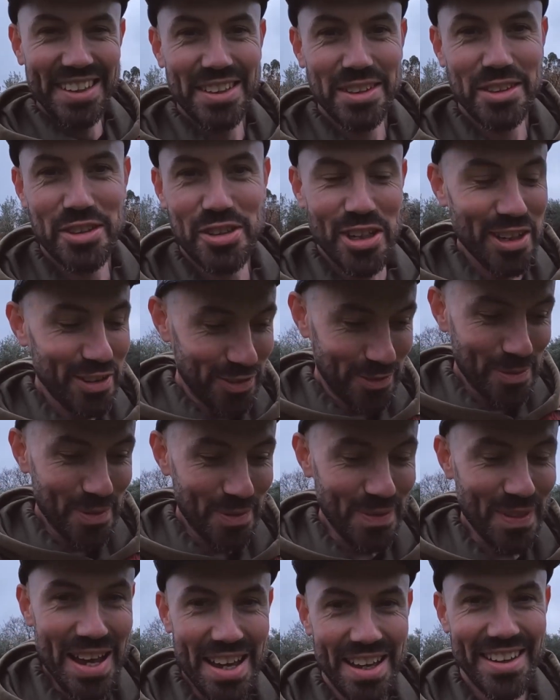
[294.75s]
chuffed
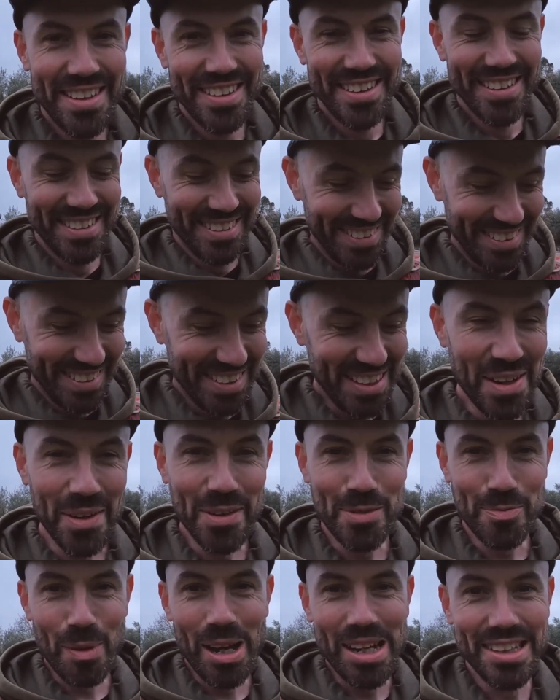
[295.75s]
with that. I know
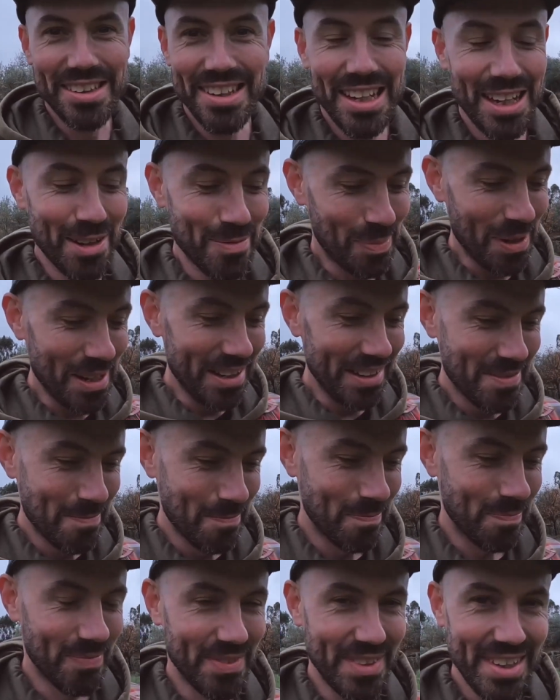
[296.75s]
it's basic, but
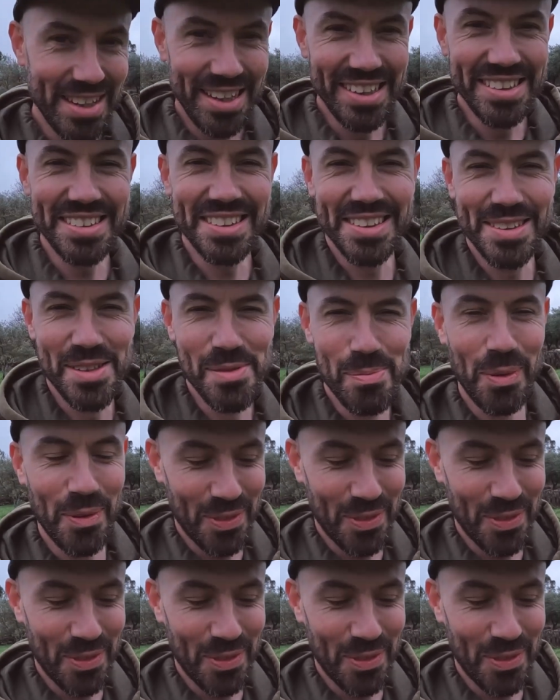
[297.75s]
it's the simple